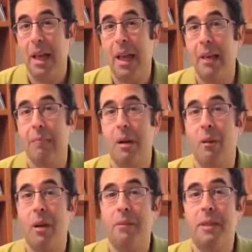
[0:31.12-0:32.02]
And my
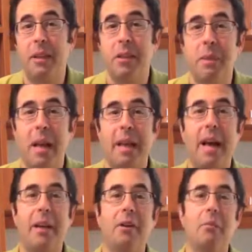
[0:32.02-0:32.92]
wife tells me I
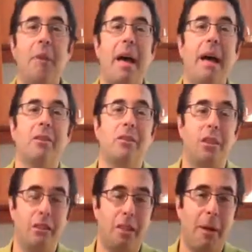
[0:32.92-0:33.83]
got her back
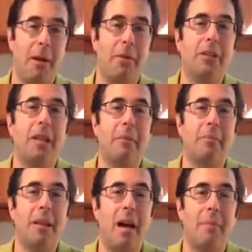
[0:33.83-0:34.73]
just about the
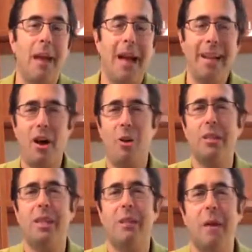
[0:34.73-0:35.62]
same time. Now, I didn't
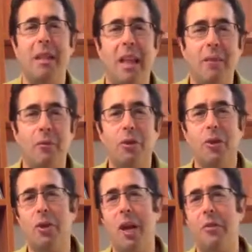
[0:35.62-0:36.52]
always think my life would
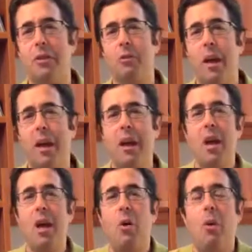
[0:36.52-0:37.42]
turn out this way.
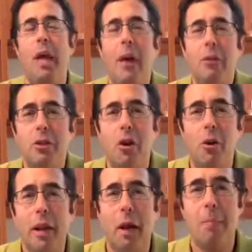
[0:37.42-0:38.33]
When I was
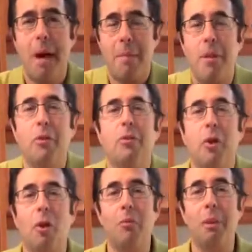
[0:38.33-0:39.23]
growing up, my mother
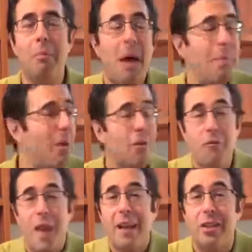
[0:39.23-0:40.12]
told me, in
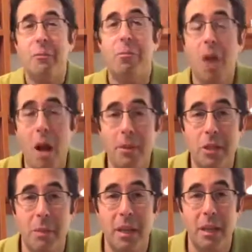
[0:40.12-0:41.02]
fact, she
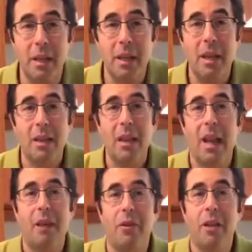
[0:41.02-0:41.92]
promised me that
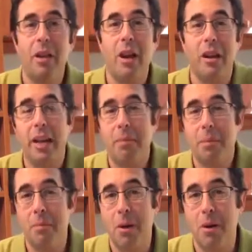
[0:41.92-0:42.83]
every year I'd get
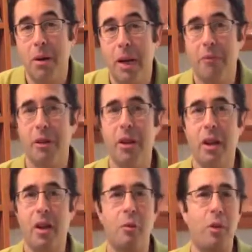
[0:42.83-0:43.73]
promoted. Every
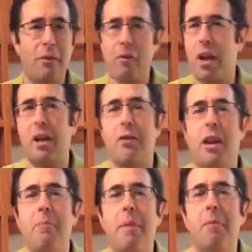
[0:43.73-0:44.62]
year, and whatever I
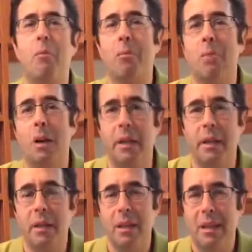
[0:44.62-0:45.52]
created, I'd make more money.